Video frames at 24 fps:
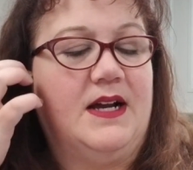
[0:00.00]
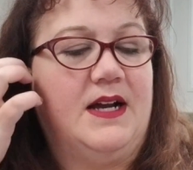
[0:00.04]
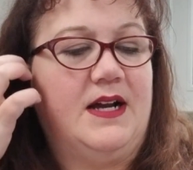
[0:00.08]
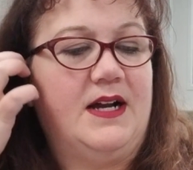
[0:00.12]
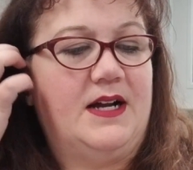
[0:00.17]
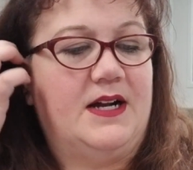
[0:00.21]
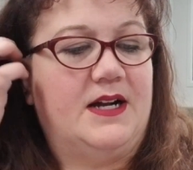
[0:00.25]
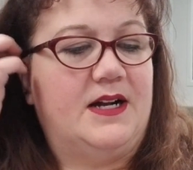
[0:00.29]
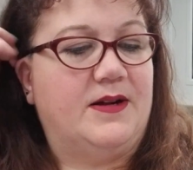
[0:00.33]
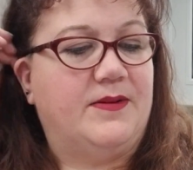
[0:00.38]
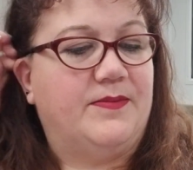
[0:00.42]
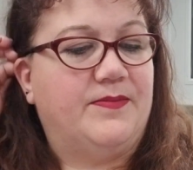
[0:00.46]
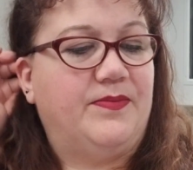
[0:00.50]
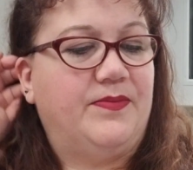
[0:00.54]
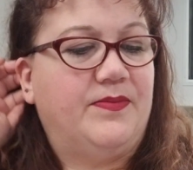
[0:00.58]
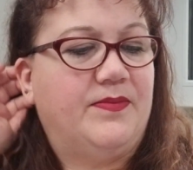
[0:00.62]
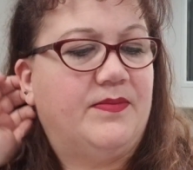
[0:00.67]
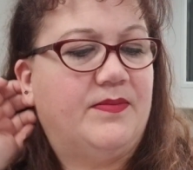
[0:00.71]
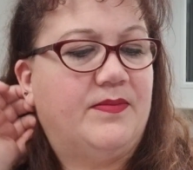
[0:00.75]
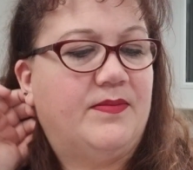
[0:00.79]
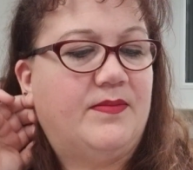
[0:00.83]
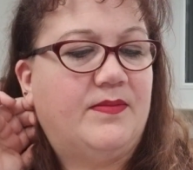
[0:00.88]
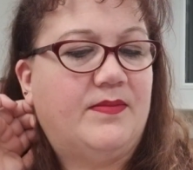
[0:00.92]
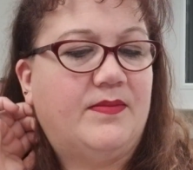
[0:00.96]
Um,
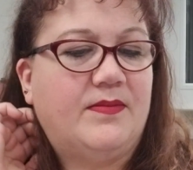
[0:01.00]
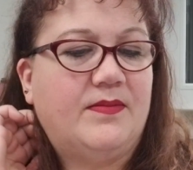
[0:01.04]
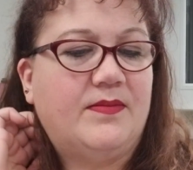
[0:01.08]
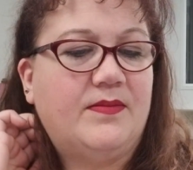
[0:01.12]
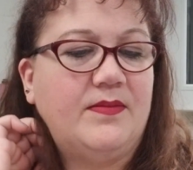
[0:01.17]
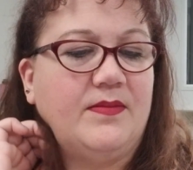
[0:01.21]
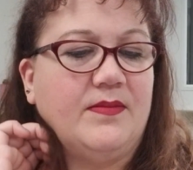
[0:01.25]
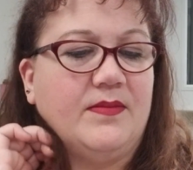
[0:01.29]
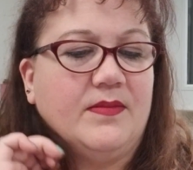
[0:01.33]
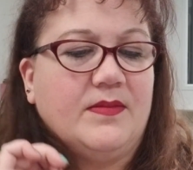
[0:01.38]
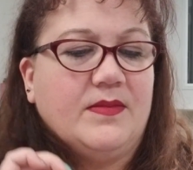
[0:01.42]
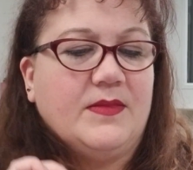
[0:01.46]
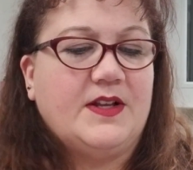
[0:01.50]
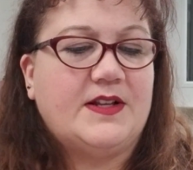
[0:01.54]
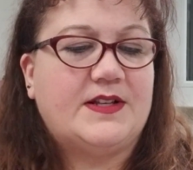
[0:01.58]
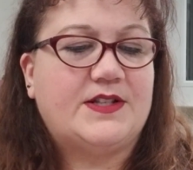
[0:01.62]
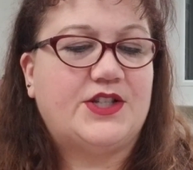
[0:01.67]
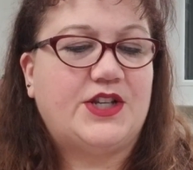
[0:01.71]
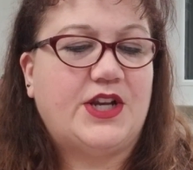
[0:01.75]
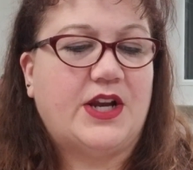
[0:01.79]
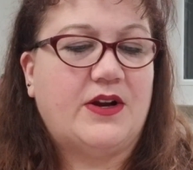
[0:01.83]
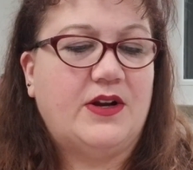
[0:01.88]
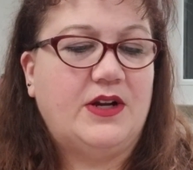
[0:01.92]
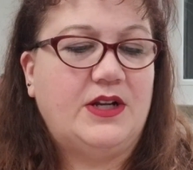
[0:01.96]
this
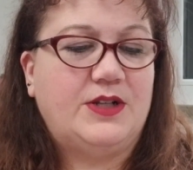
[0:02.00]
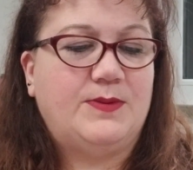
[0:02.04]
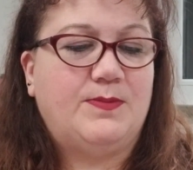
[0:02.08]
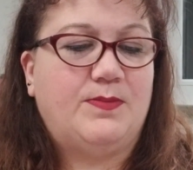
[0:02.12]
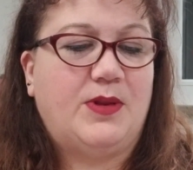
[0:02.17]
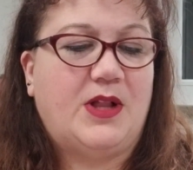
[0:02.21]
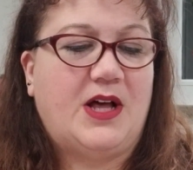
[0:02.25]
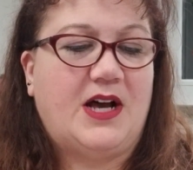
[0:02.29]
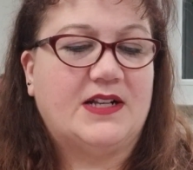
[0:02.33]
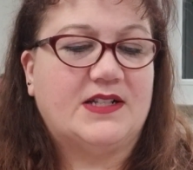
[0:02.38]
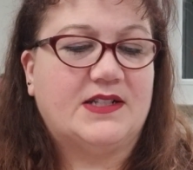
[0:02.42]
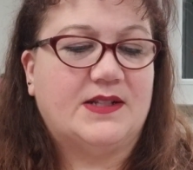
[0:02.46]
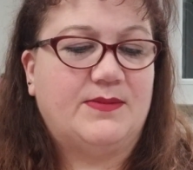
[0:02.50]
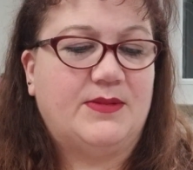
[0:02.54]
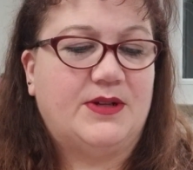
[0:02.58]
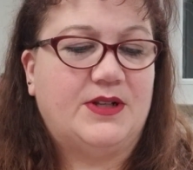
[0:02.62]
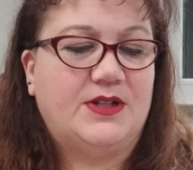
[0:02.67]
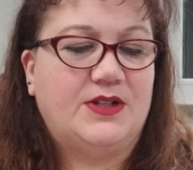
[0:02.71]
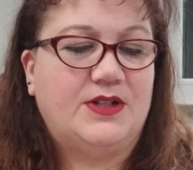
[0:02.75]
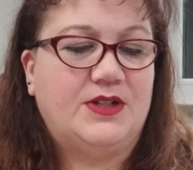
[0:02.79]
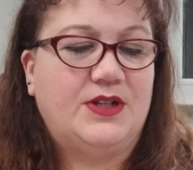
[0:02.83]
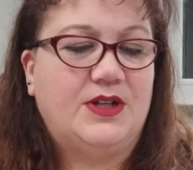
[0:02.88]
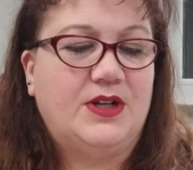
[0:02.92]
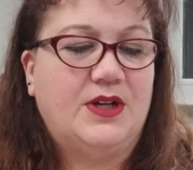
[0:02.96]
cherry blossom
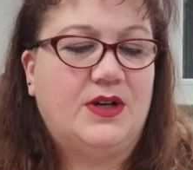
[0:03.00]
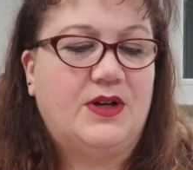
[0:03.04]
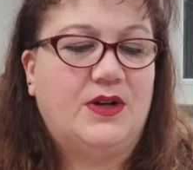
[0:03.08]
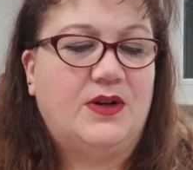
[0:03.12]
and